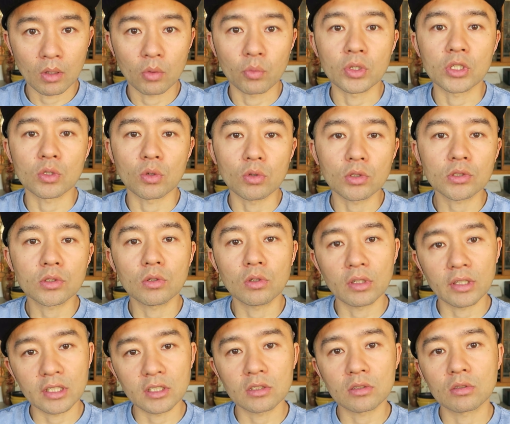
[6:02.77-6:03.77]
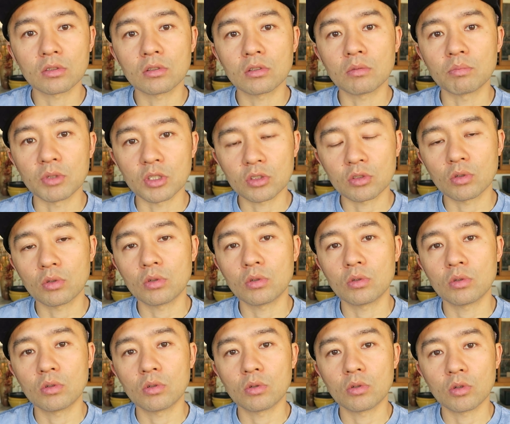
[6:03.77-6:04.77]
which also leads to
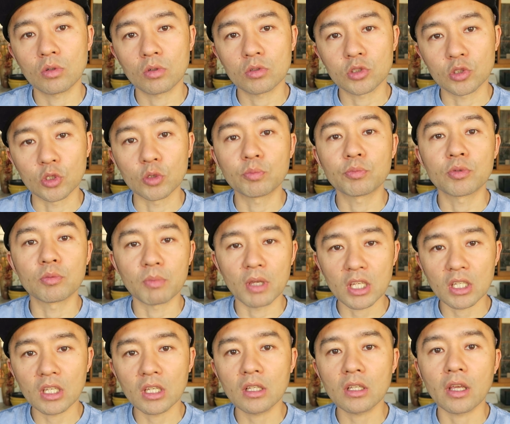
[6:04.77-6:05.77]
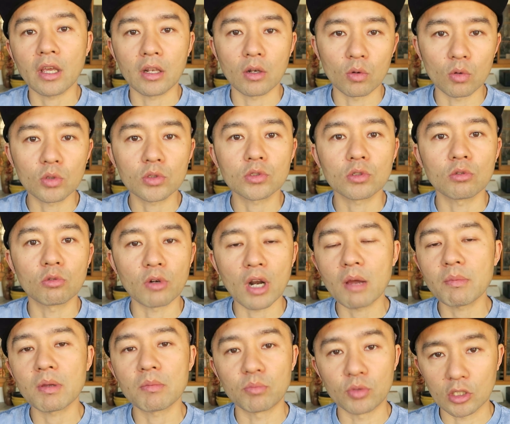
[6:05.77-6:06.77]
miso soup making and also
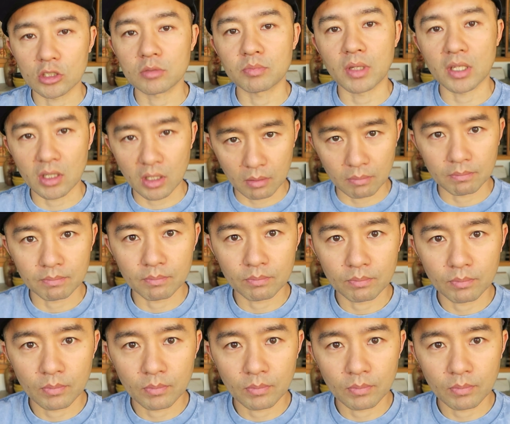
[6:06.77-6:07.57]
ramen broth making.